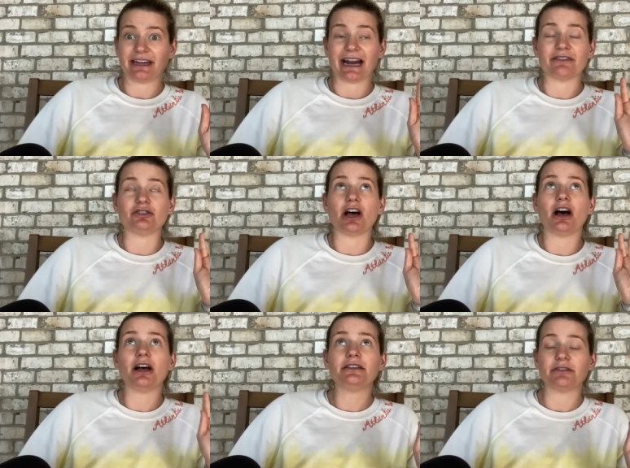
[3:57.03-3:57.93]
And I have
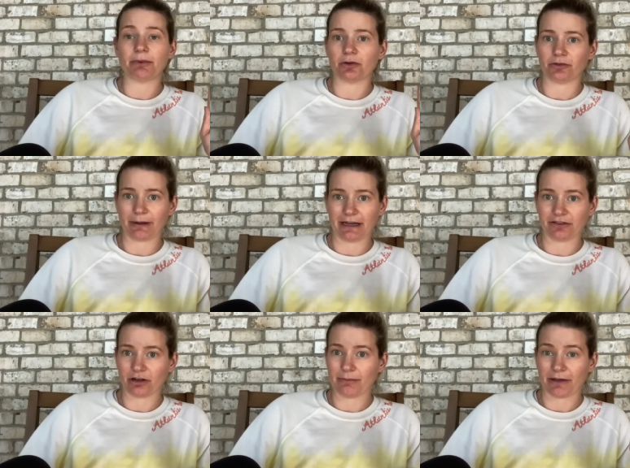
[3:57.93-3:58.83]
tons of posts on my
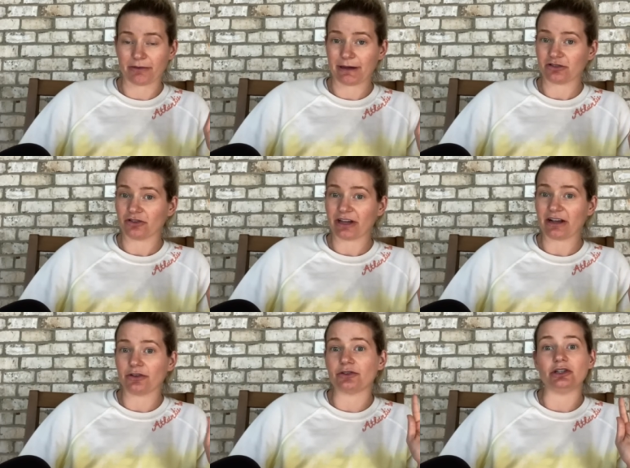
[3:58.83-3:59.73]
Instagram about the menstrual
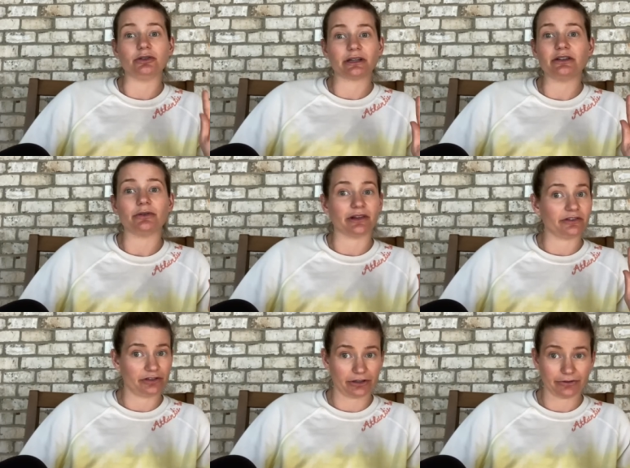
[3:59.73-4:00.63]
cycle, so you can do this
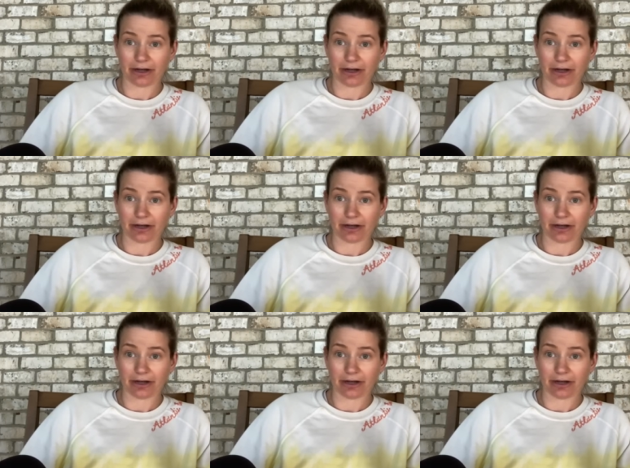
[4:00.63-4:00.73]
too.